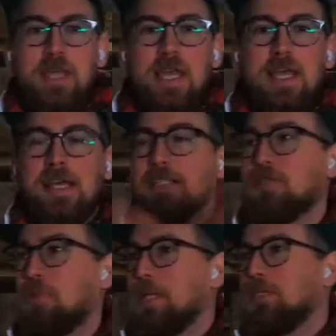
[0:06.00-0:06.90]
Year. It's
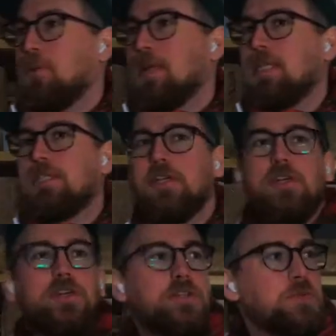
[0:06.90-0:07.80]

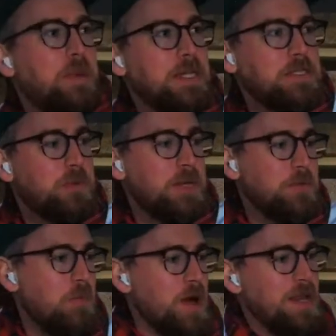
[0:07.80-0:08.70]
2022,
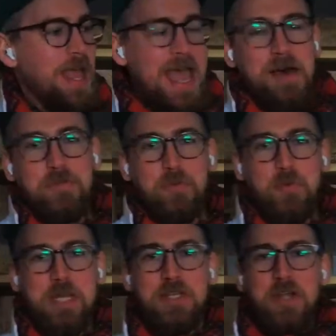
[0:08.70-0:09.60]
2021 out the
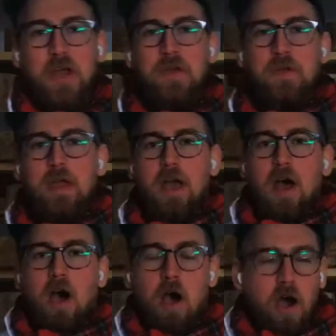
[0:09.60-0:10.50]
window.
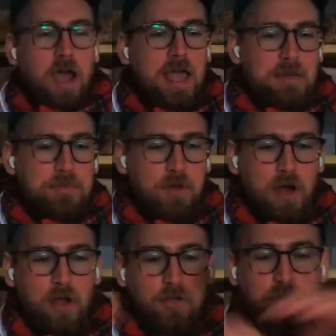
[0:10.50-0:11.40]
I am your
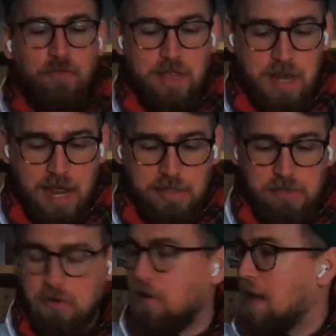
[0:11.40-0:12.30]
host for the next
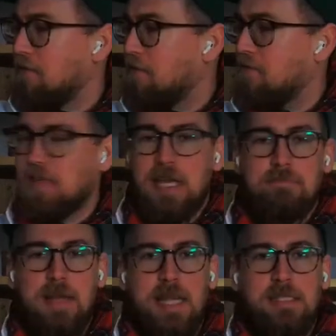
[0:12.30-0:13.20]
sort of like
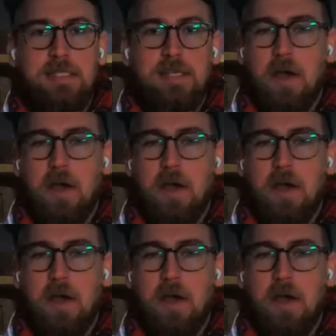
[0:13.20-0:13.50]
15 minutes.